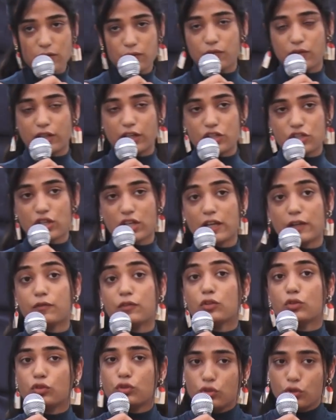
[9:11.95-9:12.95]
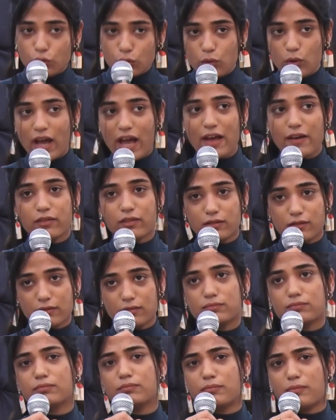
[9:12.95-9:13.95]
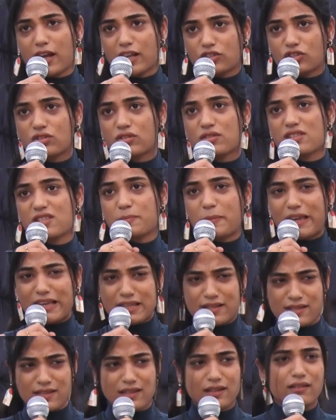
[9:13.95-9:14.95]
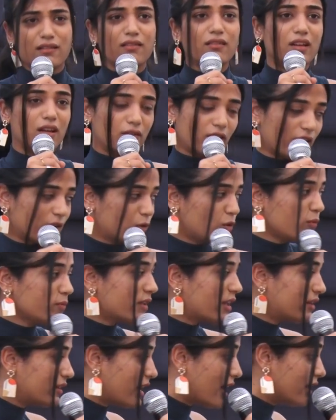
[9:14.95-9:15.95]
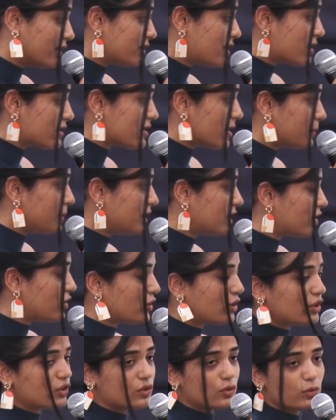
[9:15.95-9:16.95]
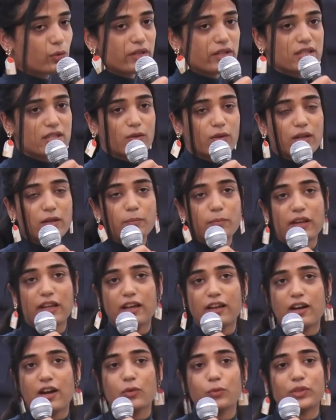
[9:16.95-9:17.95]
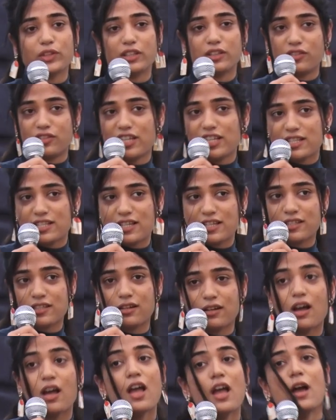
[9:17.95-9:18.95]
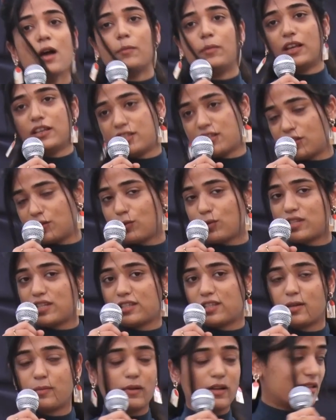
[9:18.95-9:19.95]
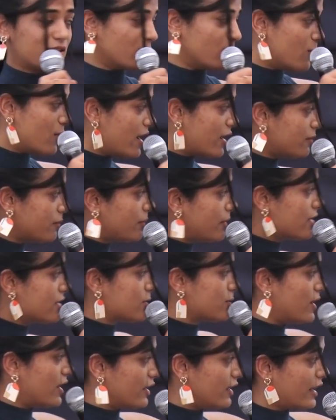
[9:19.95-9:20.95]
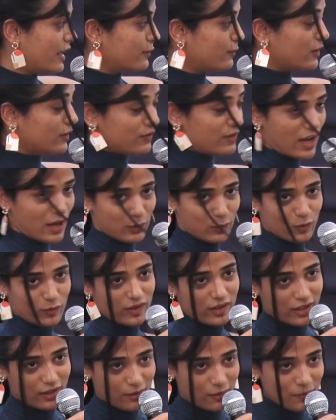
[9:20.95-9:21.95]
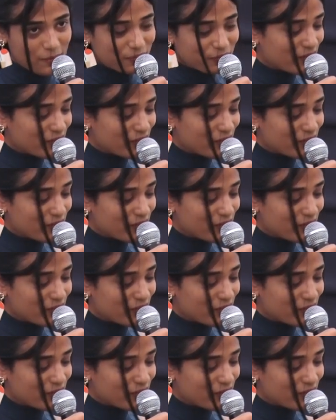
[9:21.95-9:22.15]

of furniture. If you do have a much spacier living room, then that's something that you can do is you can play around with a 3-seater plus a 2-seater plus a 1+1, like we've done over here.